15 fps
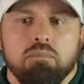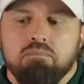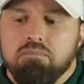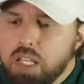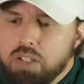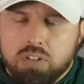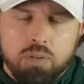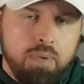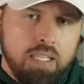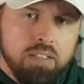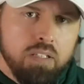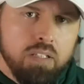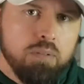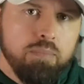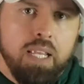It's
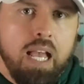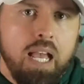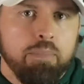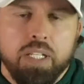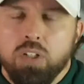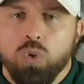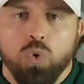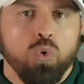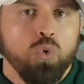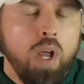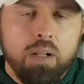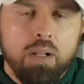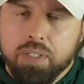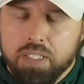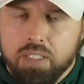amazing to me how many
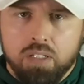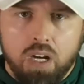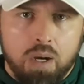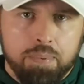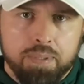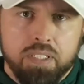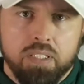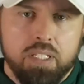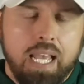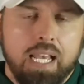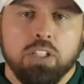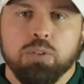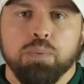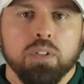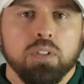incredibly competent
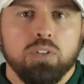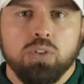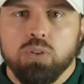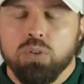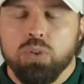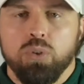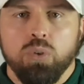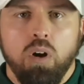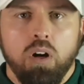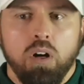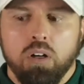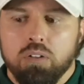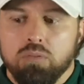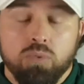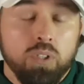experts who
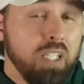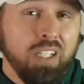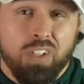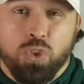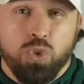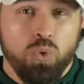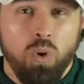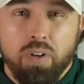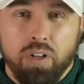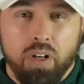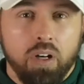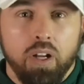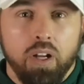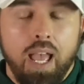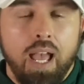are really
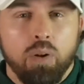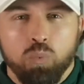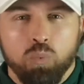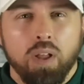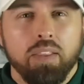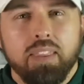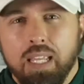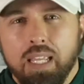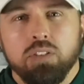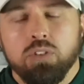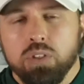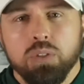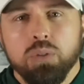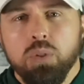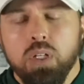extraordinary at what they
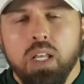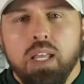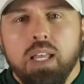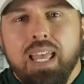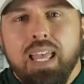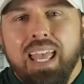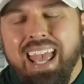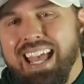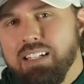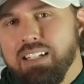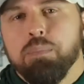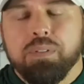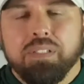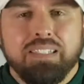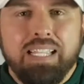do end
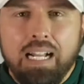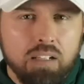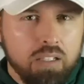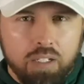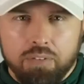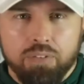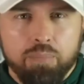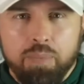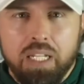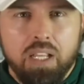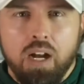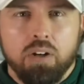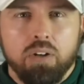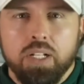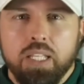up settling for
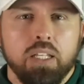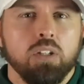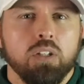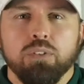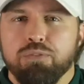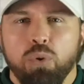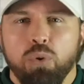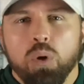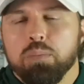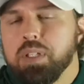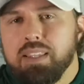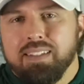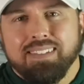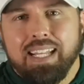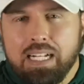mediocrity and conform to
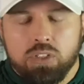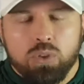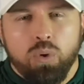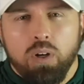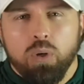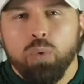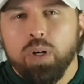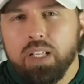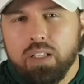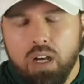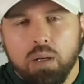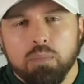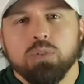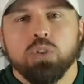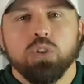the status quo when it
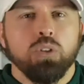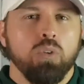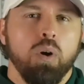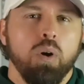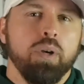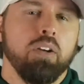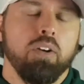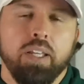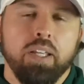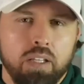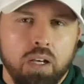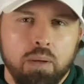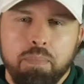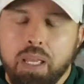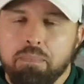comes to growing their
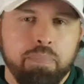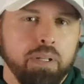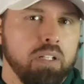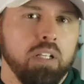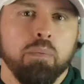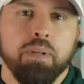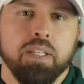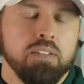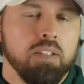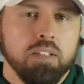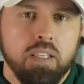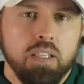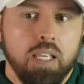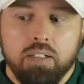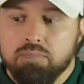income and building a business.
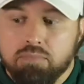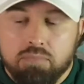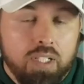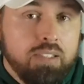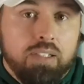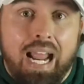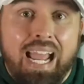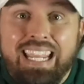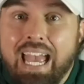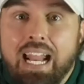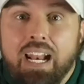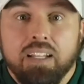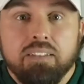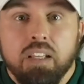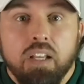And listen, I get
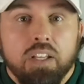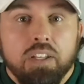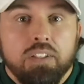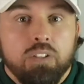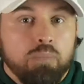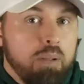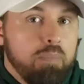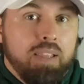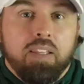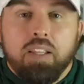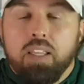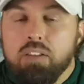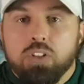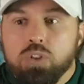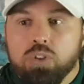it. You might be
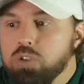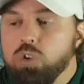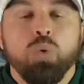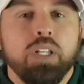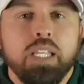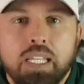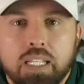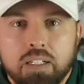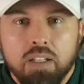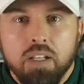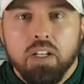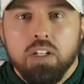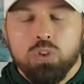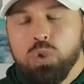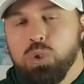thinking there's just no need
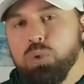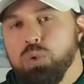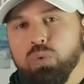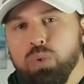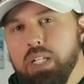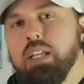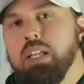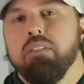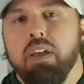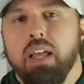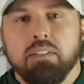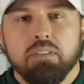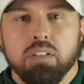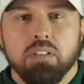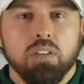to
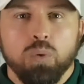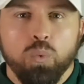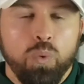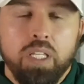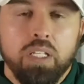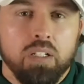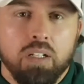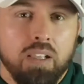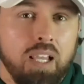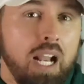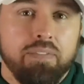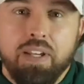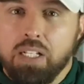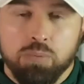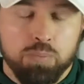reinvent the wheel. A lot
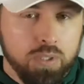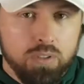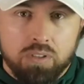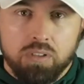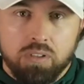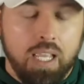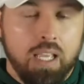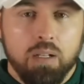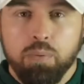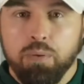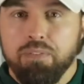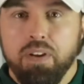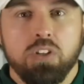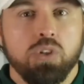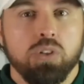of experts and
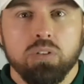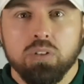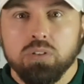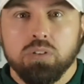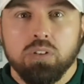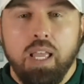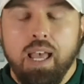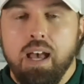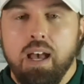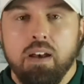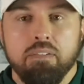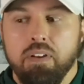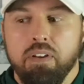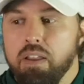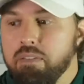professionals
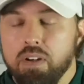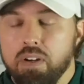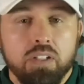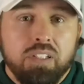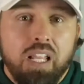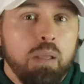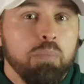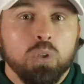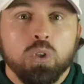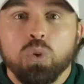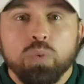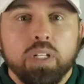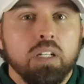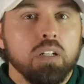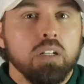have a very stable
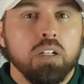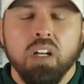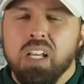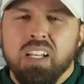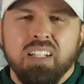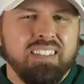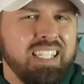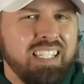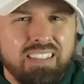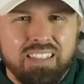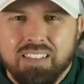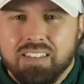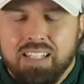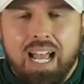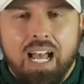career,
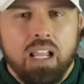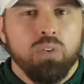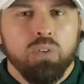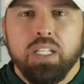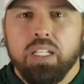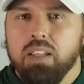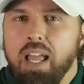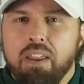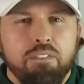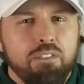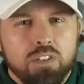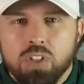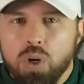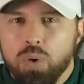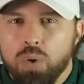decent salary, life
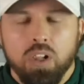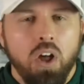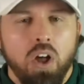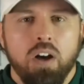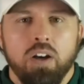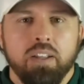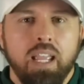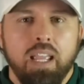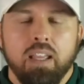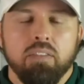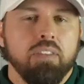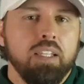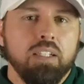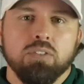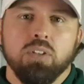is going along, and
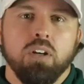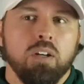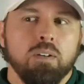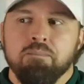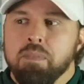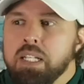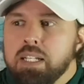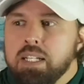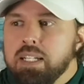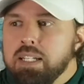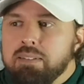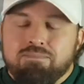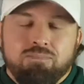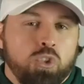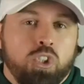things are
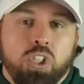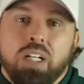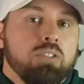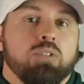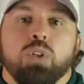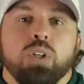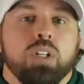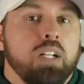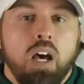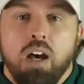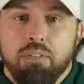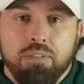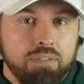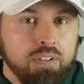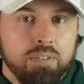just good enough.